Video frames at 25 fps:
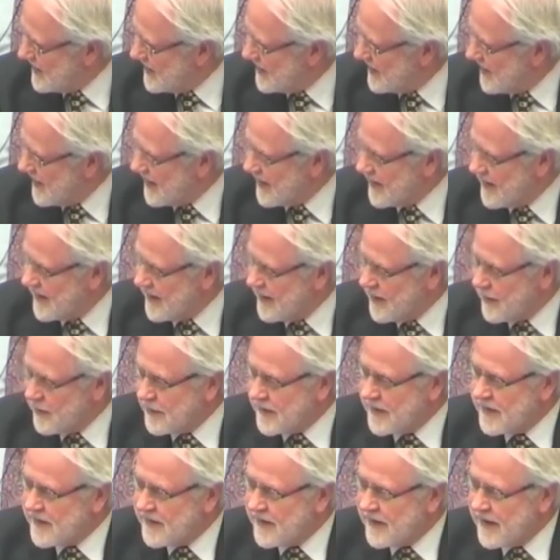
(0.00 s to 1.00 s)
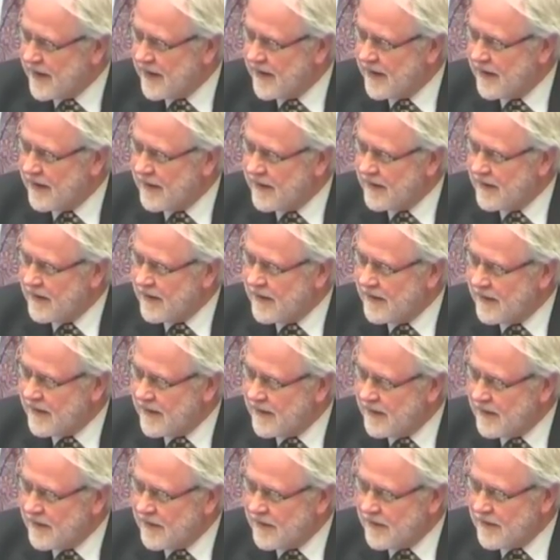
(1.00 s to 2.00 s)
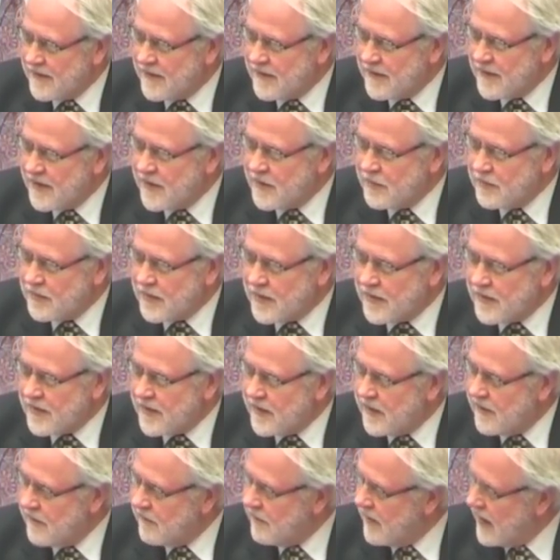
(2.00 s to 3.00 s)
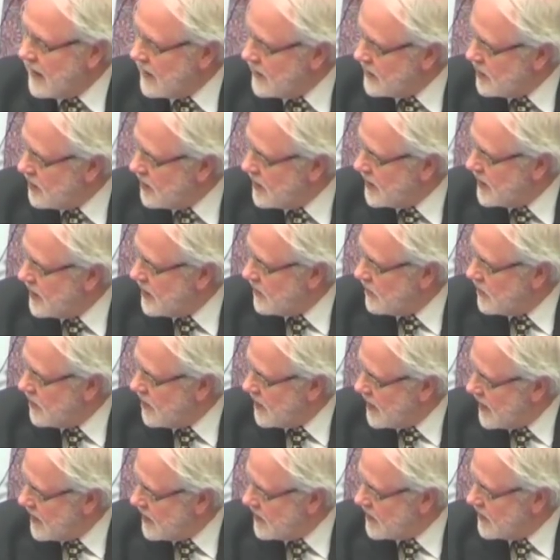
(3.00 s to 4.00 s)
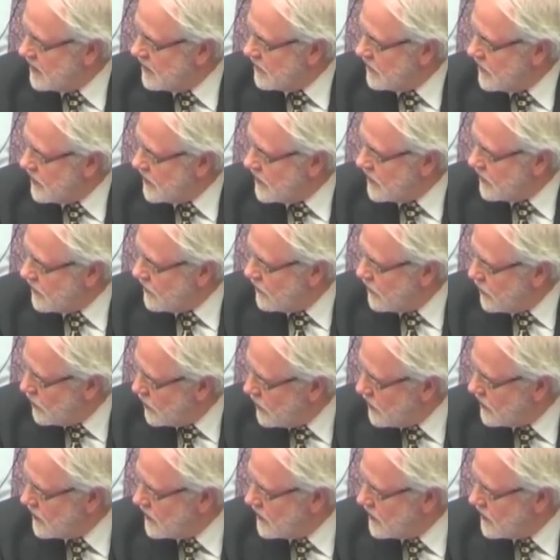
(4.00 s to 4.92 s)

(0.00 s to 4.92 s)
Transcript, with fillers: I can only say this was invaluable information for the first